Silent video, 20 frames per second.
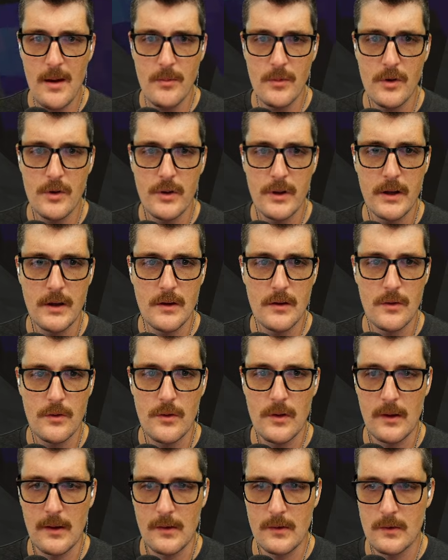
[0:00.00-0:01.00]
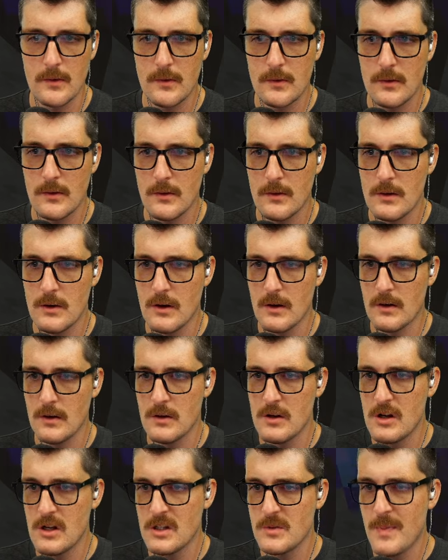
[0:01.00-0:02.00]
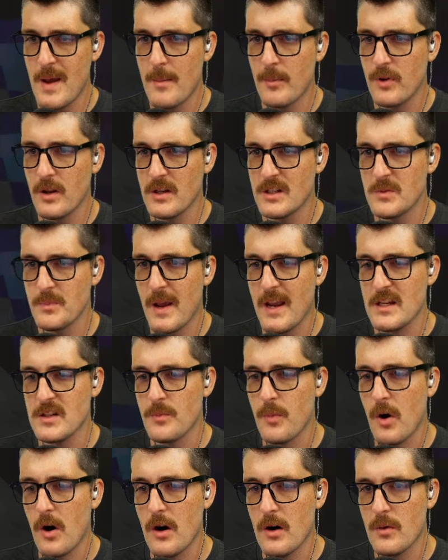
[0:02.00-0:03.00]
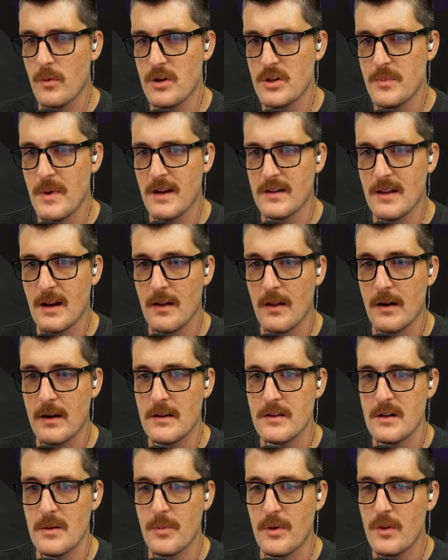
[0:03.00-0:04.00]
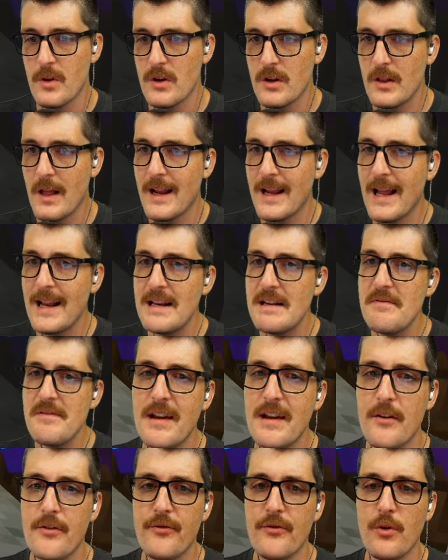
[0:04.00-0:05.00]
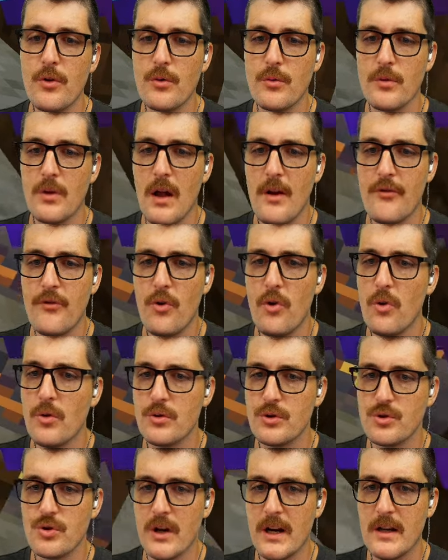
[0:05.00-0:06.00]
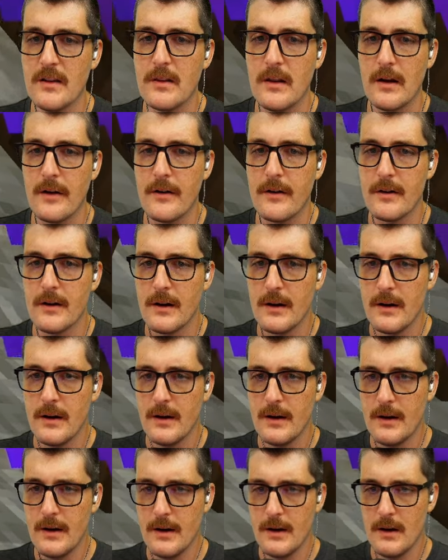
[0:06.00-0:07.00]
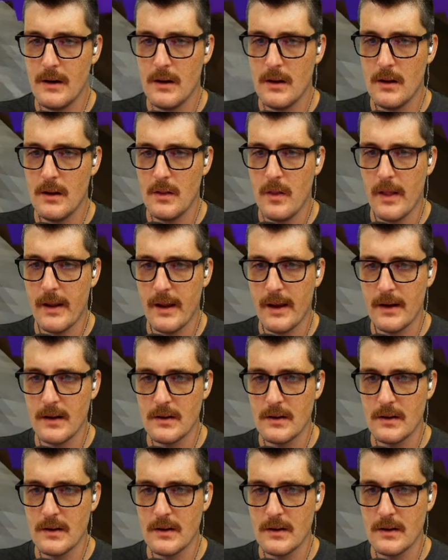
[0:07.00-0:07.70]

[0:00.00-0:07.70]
click this, you can spam click spacebar, which makes that a lot easier. But look, like I didn't even full trade there. Like I can